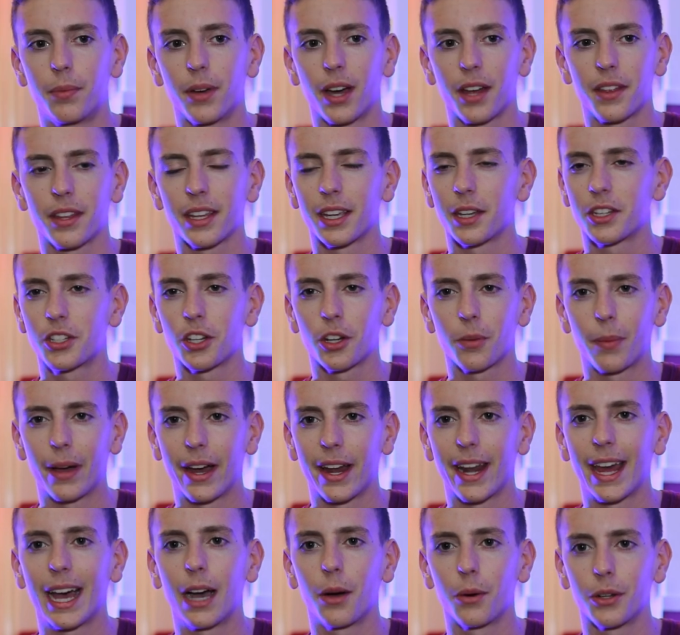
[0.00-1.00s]
I think it took
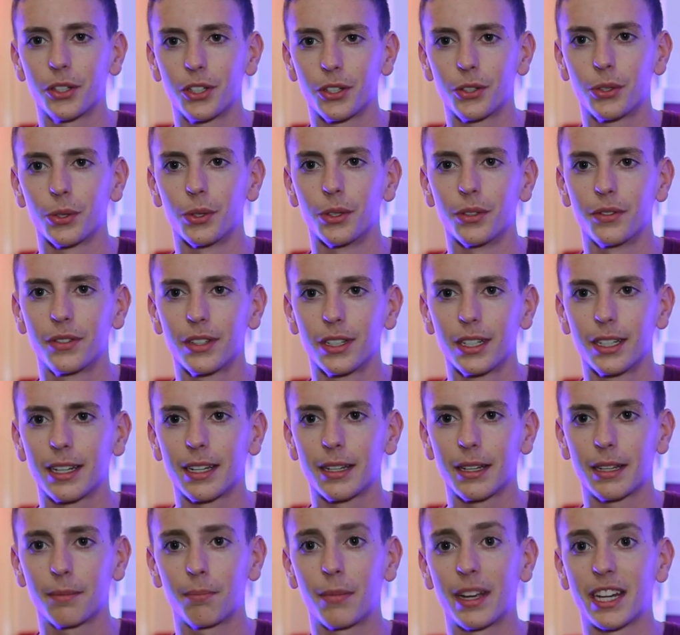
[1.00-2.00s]
about an hour to sort
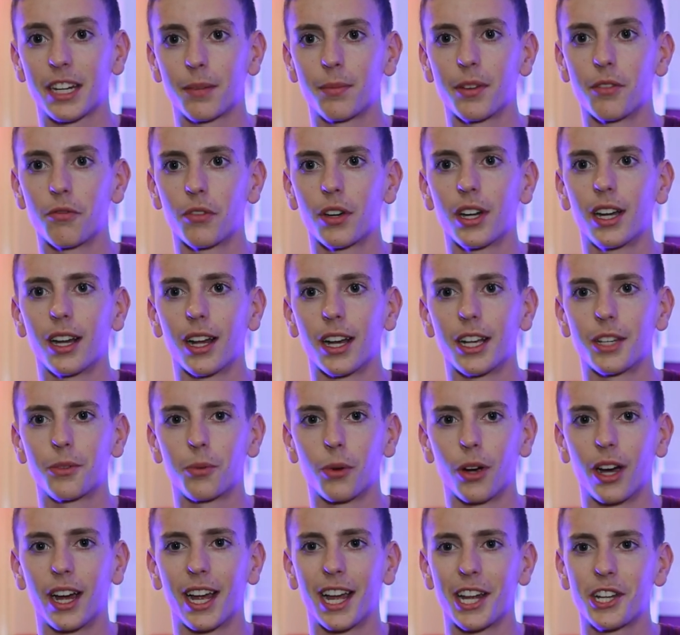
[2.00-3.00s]
of make me realise
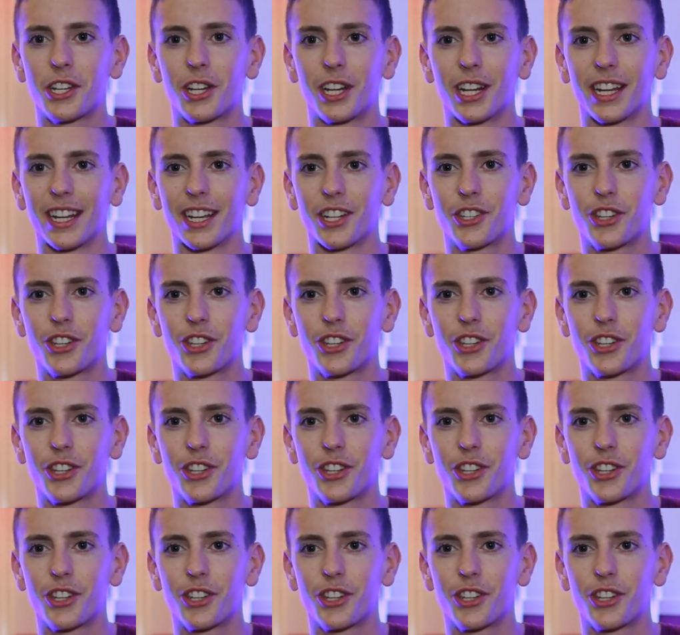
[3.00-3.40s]
what I actually